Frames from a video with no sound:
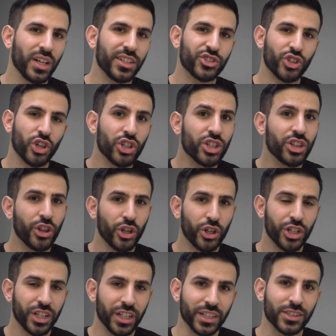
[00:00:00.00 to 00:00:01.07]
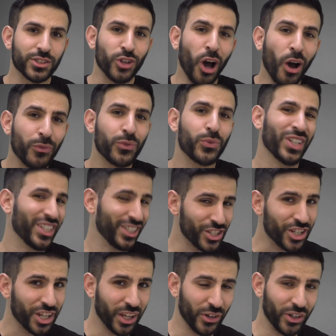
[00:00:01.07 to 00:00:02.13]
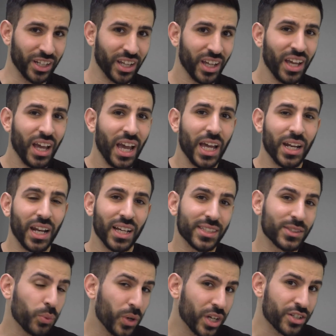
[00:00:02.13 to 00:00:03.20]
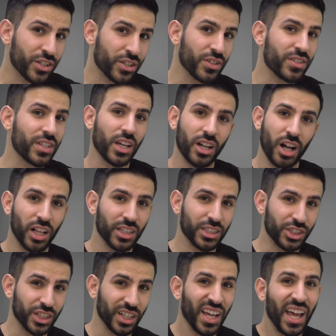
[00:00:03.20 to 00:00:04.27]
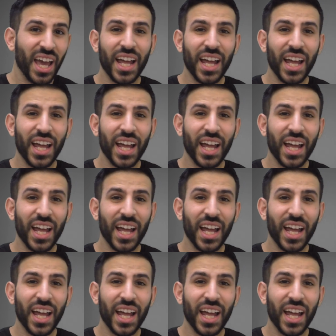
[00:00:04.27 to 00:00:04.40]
I started learning software engineering and I switched to psychology.